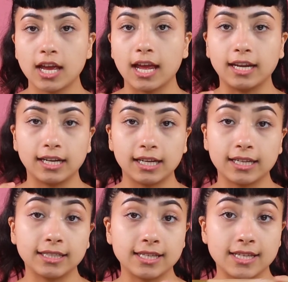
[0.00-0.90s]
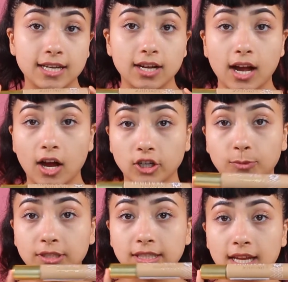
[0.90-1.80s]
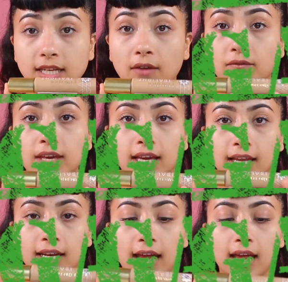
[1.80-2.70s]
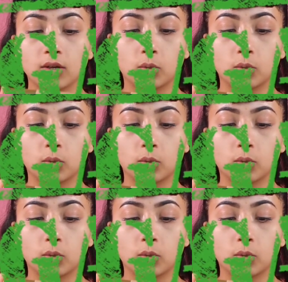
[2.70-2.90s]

and it is indeed 100% vegan and